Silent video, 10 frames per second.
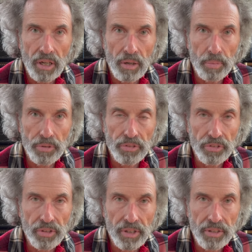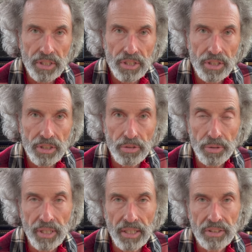a person's larynx
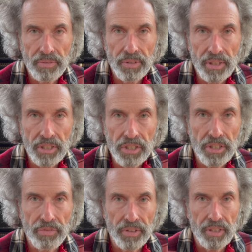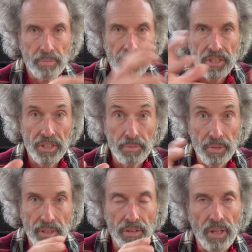during an activity like sniffing, it might seem
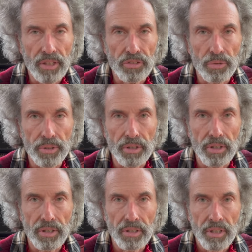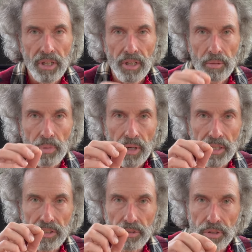like a lot's going on,
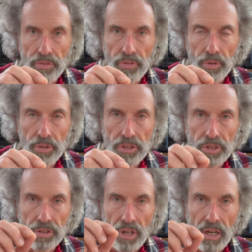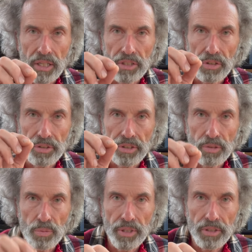but you can focus your eyes on the
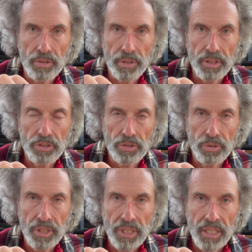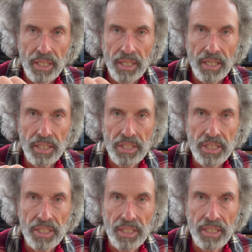arytenoid joint and
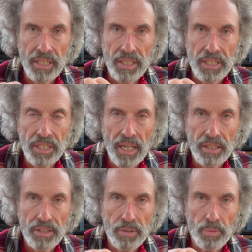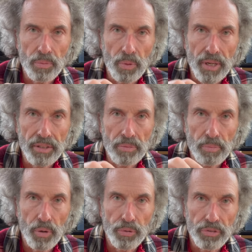see exactly when the
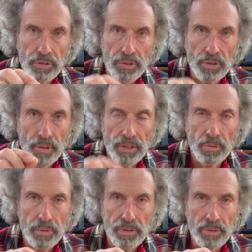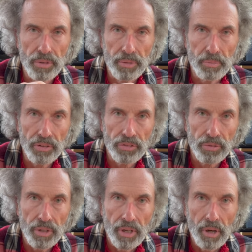posterior cricoarytenoid
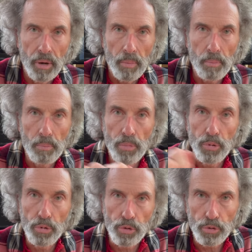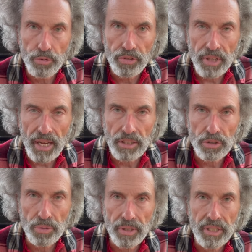muscle moves that
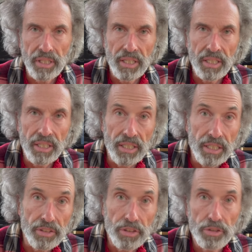joint in the